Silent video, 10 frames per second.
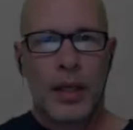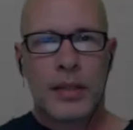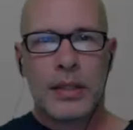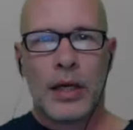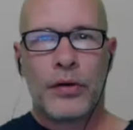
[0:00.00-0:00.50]

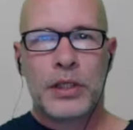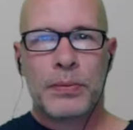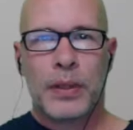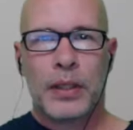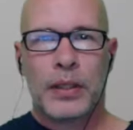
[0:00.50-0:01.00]
So now I'll
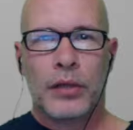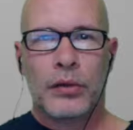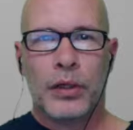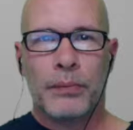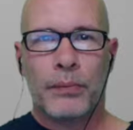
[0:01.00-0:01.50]
explain
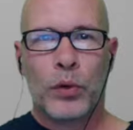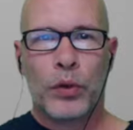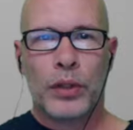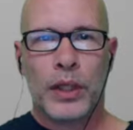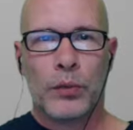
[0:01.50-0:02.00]
another
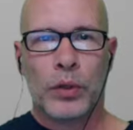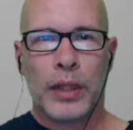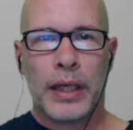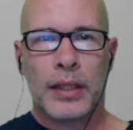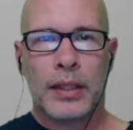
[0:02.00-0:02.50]
important and
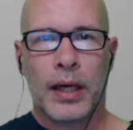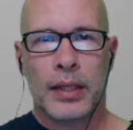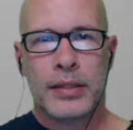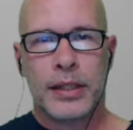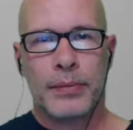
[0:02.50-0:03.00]
related
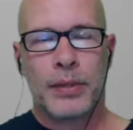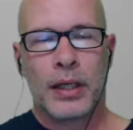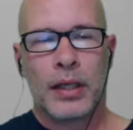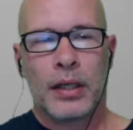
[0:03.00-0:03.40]
concept,